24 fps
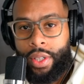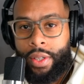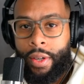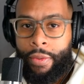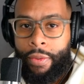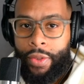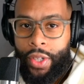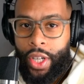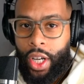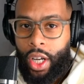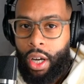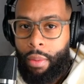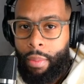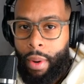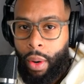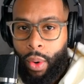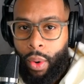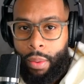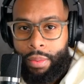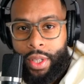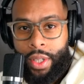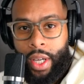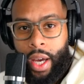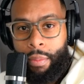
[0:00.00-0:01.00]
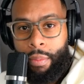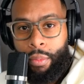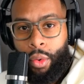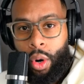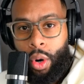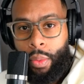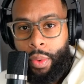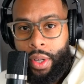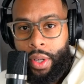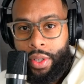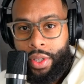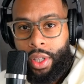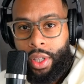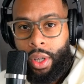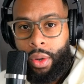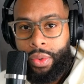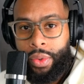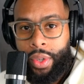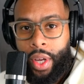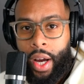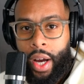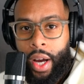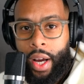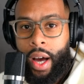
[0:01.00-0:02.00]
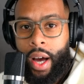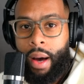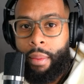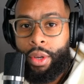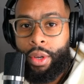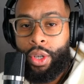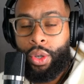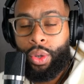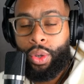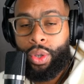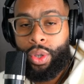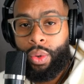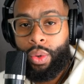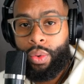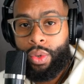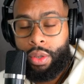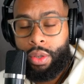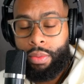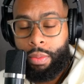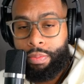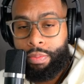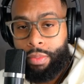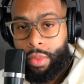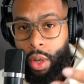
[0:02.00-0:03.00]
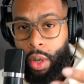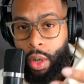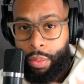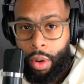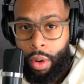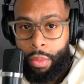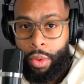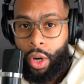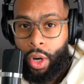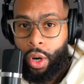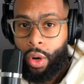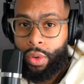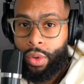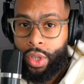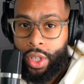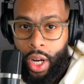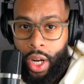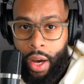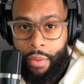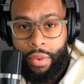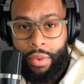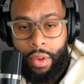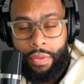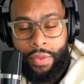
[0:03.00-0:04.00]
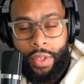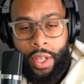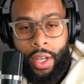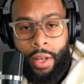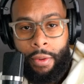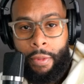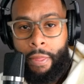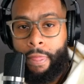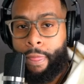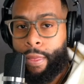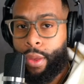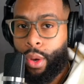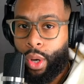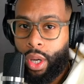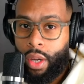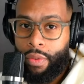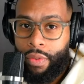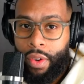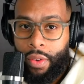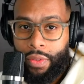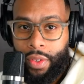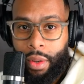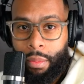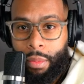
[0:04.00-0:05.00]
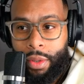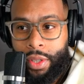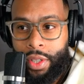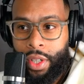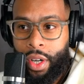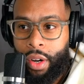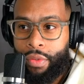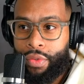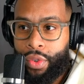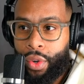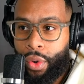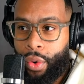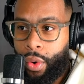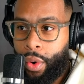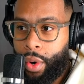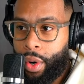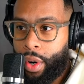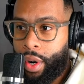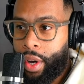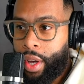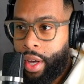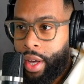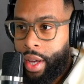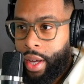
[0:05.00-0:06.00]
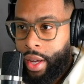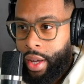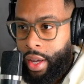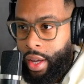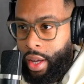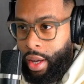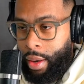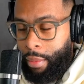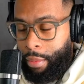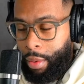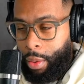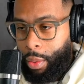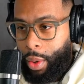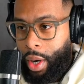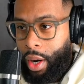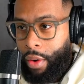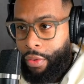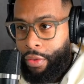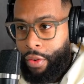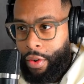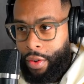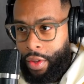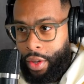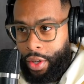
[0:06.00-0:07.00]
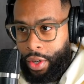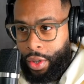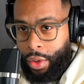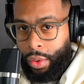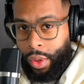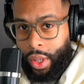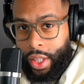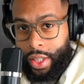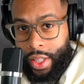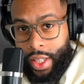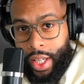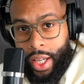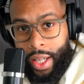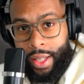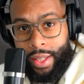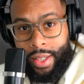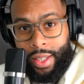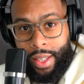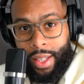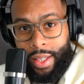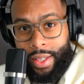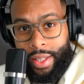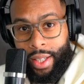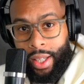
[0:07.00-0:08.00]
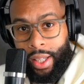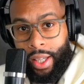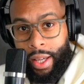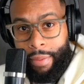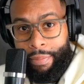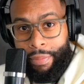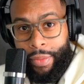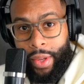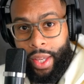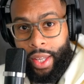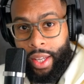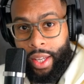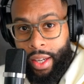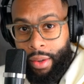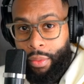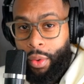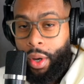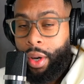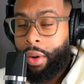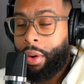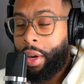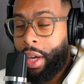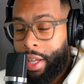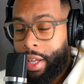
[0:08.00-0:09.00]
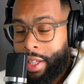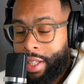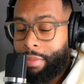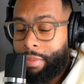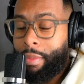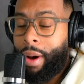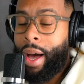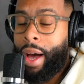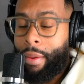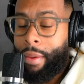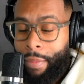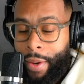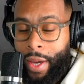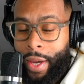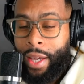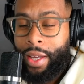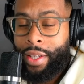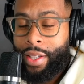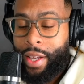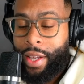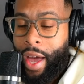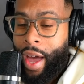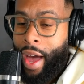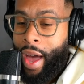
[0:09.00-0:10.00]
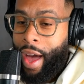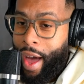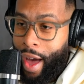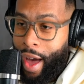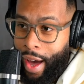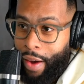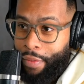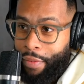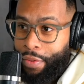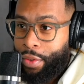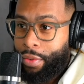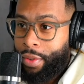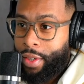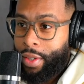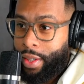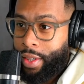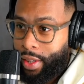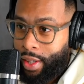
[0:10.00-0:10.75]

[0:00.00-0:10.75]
Check out my website, bornwinnersclothing.com, and you can use your, your promo code SHOP15. You'll get 15% off your order. But without further ado, let's get into this clip, and then we're going to get into my opinion after it.